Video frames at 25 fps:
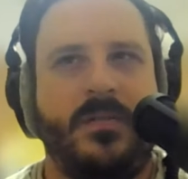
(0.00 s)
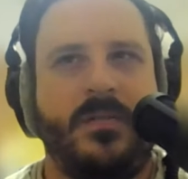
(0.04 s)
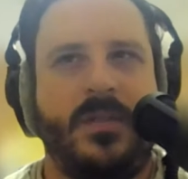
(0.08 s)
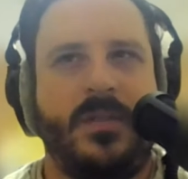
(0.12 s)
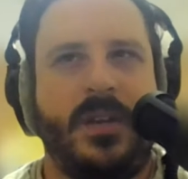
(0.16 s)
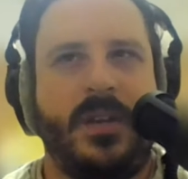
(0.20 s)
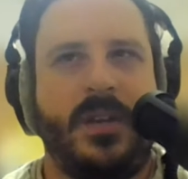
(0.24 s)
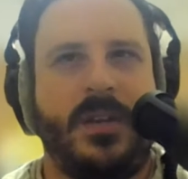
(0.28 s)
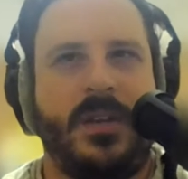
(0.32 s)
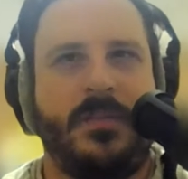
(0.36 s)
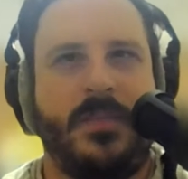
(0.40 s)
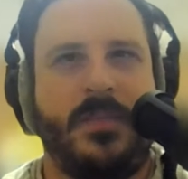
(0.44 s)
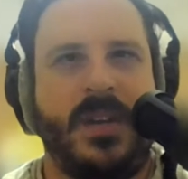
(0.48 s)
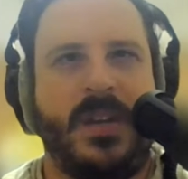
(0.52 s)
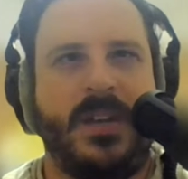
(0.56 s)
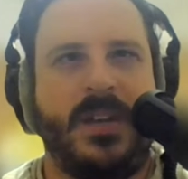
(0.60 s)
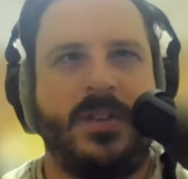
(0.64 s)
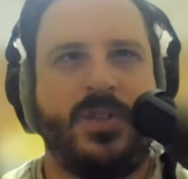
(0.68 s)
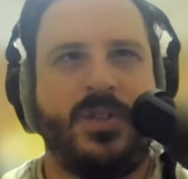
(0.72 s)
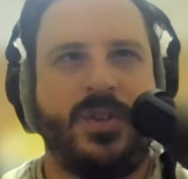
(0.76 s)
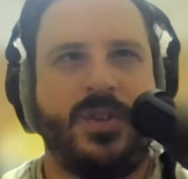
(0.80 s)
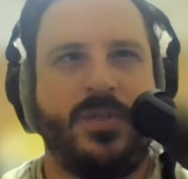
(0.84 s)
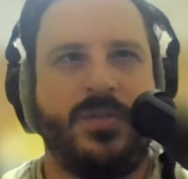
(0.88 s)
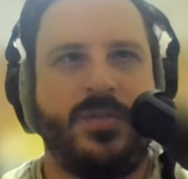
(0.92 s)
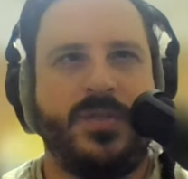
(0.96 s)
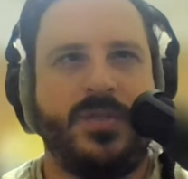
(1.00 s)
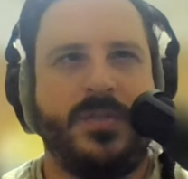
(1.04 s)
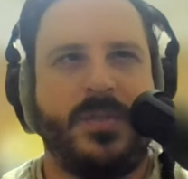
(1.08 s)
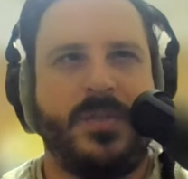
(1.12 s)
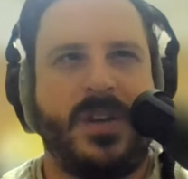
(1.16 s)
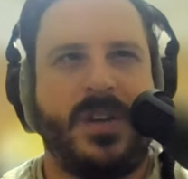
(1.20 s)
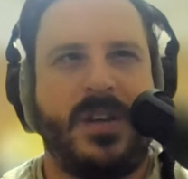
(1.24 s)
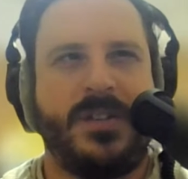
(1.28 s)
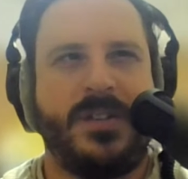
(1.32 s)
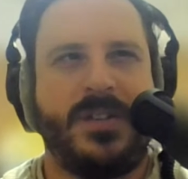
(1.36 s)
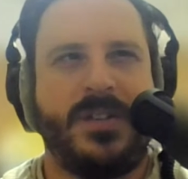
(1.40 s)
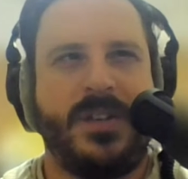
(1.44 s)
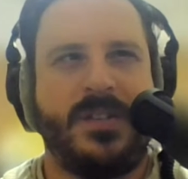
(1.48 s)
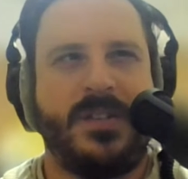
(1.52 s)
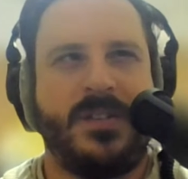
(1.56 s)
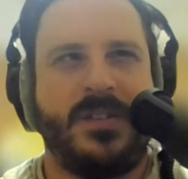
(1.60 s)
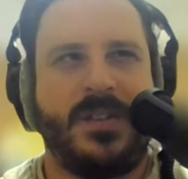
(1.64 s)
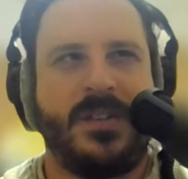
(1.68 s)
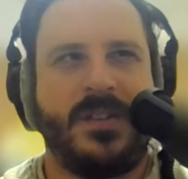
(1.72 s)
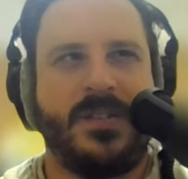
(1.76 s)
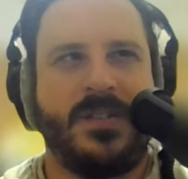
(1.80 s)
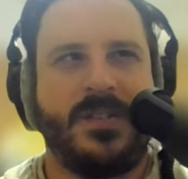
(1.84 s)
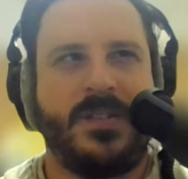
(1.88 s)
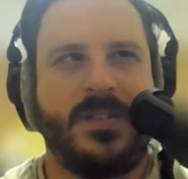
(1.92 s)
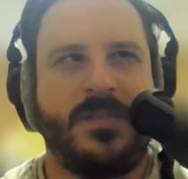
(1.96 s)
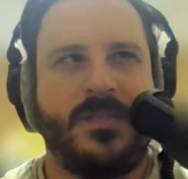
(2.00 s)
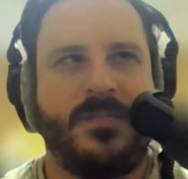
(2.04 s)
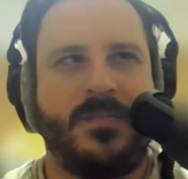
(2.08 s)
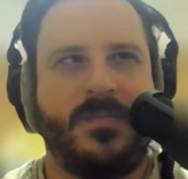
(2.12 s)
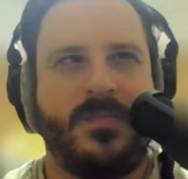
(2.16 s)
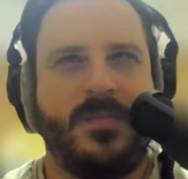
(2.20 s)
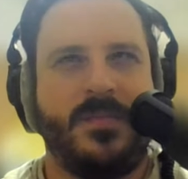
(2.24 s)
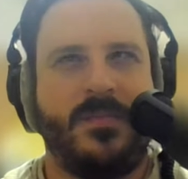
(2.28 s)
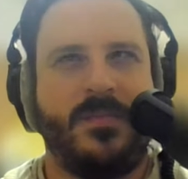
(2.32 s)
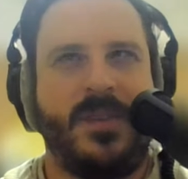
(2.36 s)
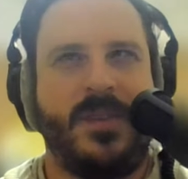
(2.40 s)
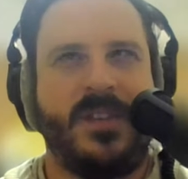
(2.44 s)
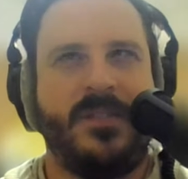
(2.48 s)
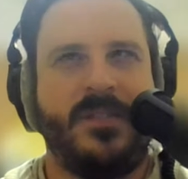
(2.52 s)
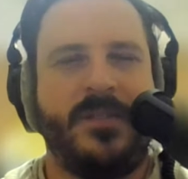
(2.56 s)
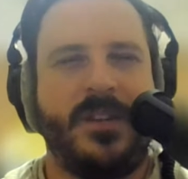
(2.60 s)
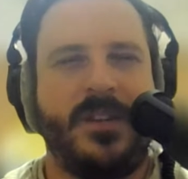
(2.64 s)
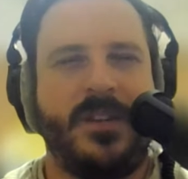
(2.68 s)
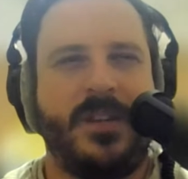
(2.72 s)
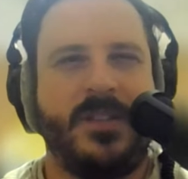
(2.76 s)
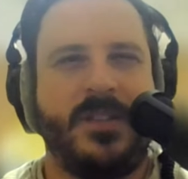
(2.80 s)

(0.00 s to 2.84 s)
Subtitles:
And it may show some content that's relevant.